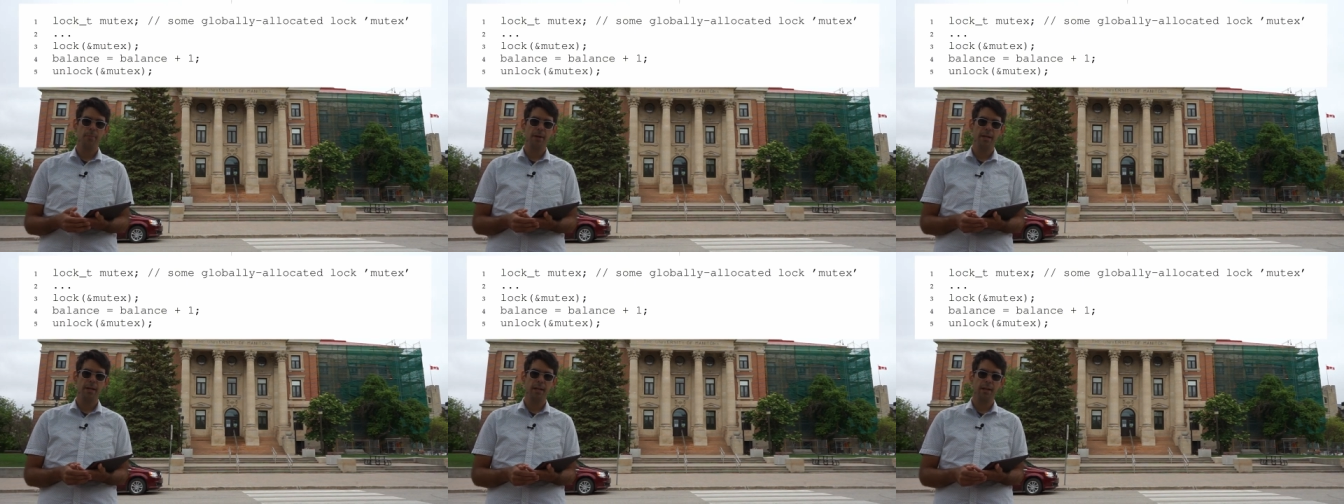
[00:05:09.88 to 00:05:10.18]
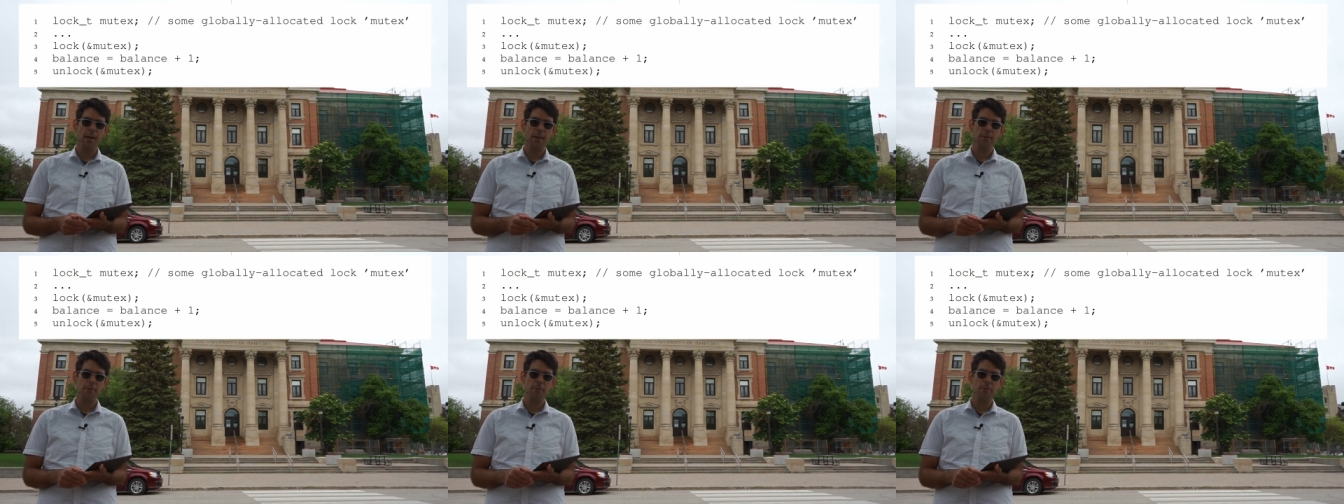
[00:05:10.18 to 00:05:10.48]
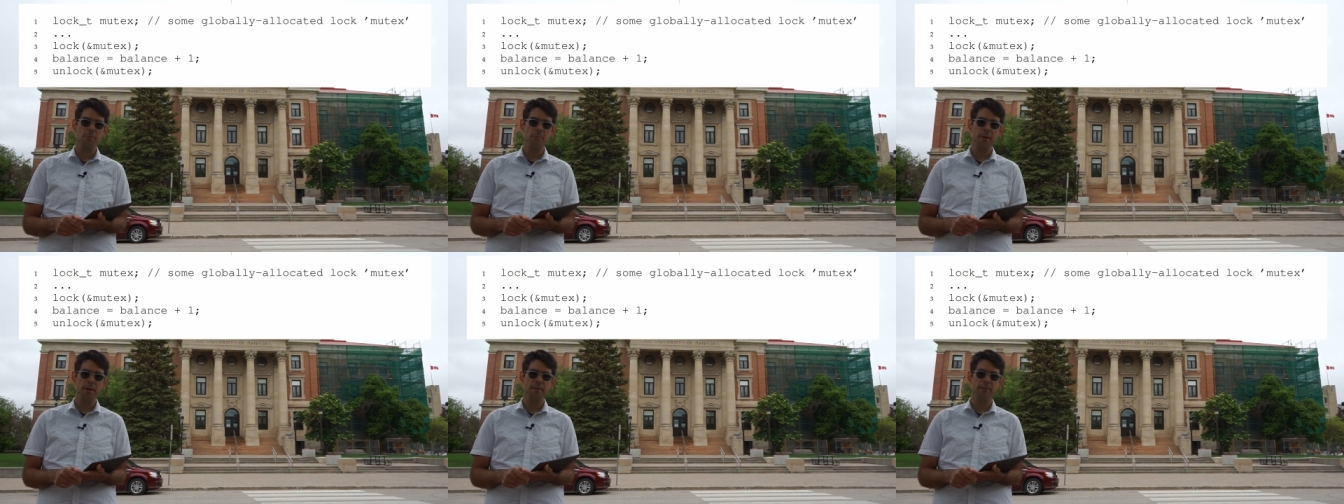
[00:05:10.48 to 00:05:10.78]
by another
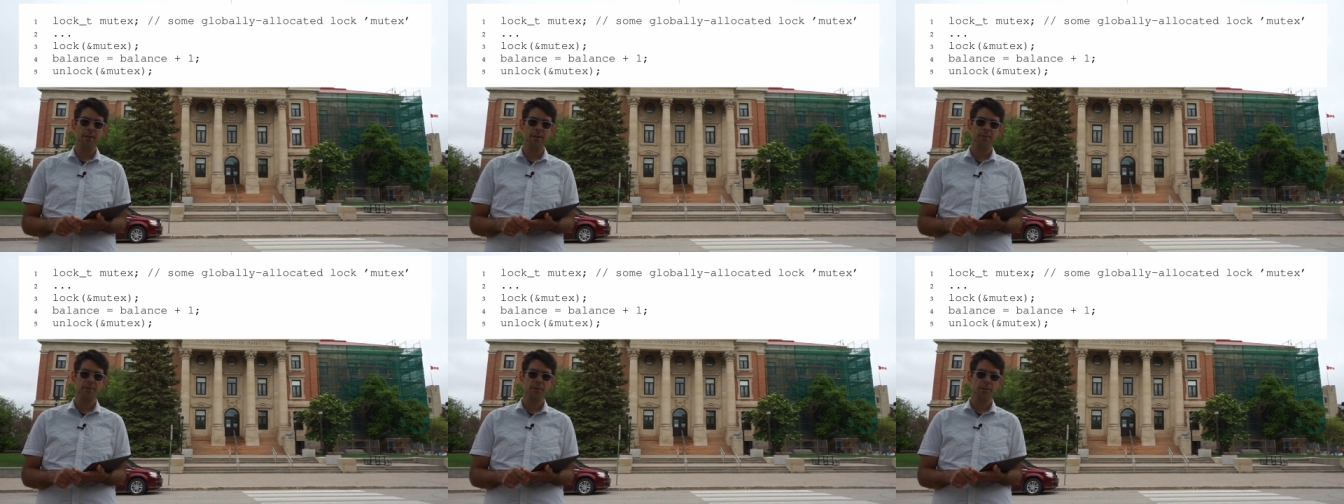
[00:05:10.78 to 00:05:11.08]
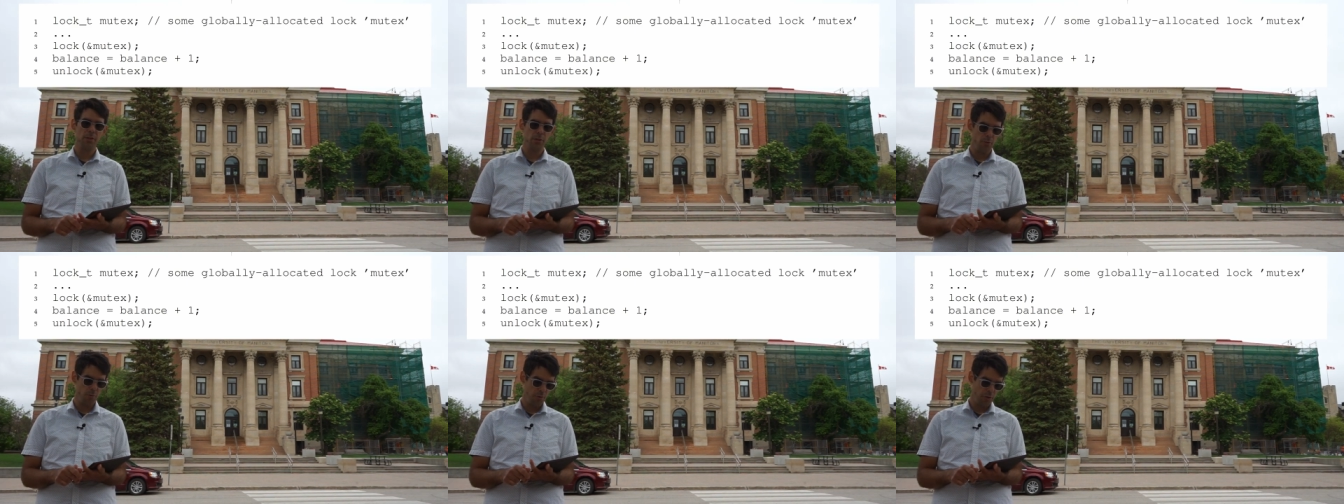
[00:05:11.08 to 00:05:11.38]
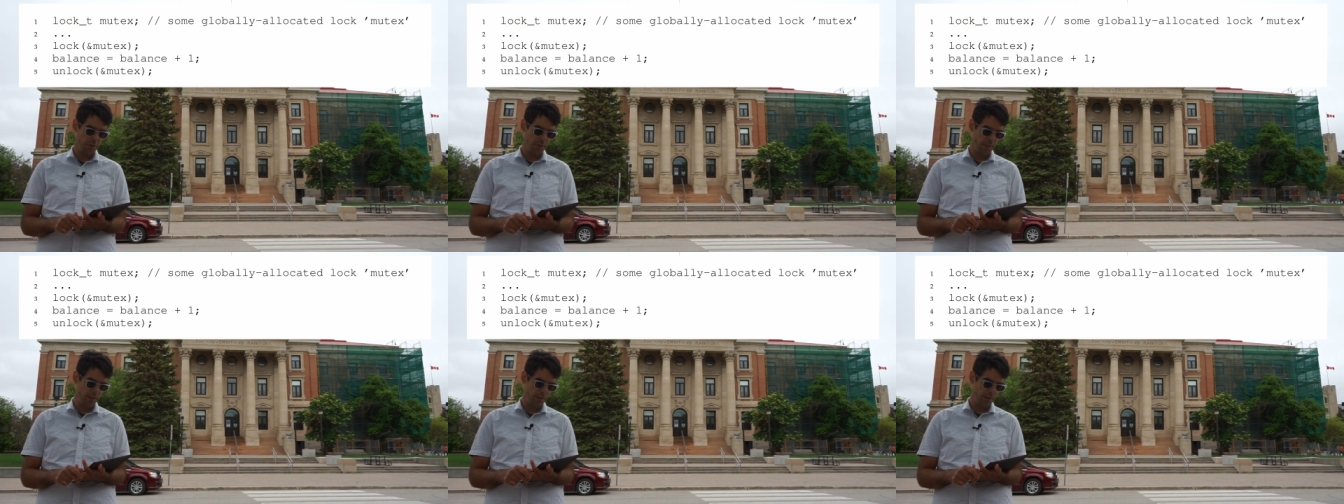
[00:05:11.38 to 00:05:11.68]
thread of
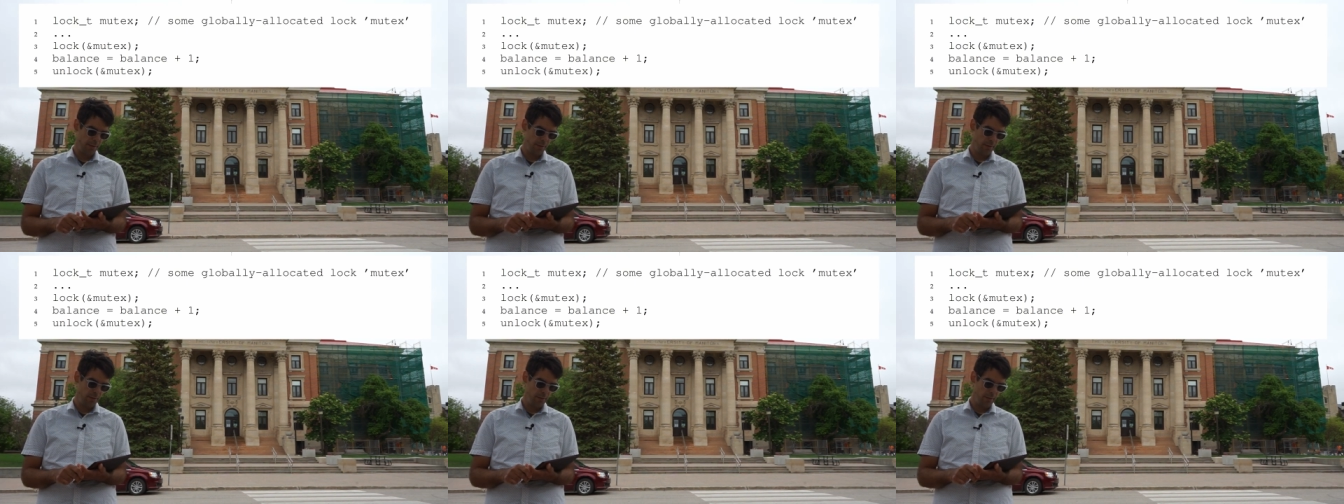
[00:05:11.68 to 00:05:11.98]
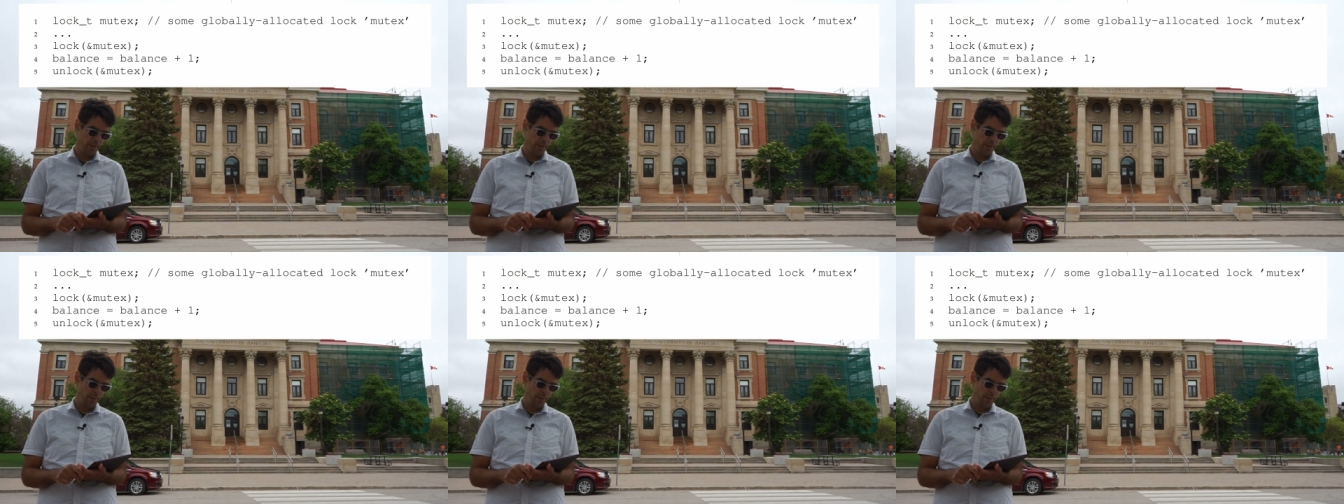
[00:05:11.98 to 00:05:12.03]
execution.